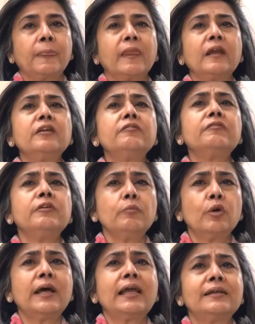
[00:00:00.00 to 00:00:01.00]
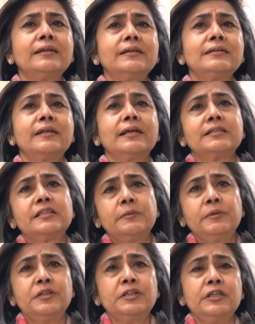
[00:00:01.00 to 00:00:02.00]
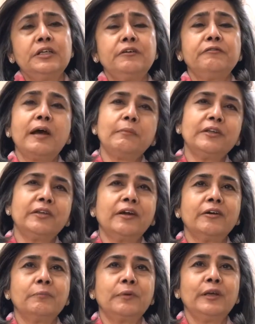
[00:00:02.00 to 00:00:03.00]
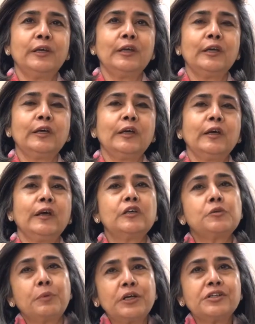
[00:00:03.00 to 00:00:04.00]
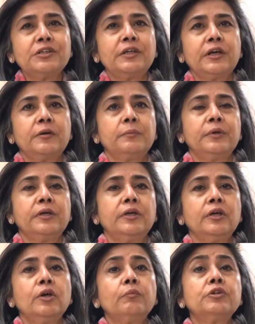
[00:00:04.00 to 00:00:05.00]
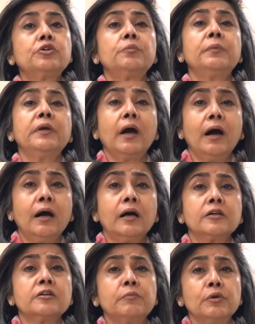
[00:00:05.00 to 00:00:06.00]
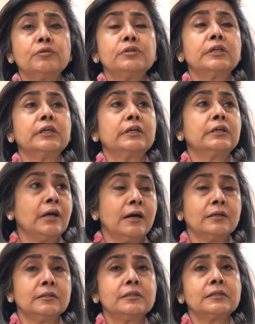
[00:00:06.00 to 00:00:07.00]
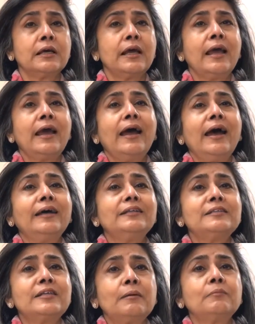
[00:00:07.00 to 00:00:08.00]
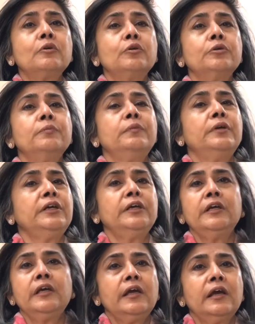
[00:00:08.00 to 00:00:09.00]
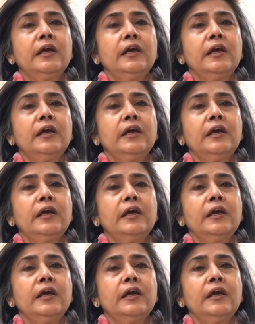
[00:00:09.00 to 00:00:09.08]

There are different modalities like CBT, family therapy, expression therapy, which could be art, music, dance, and some could be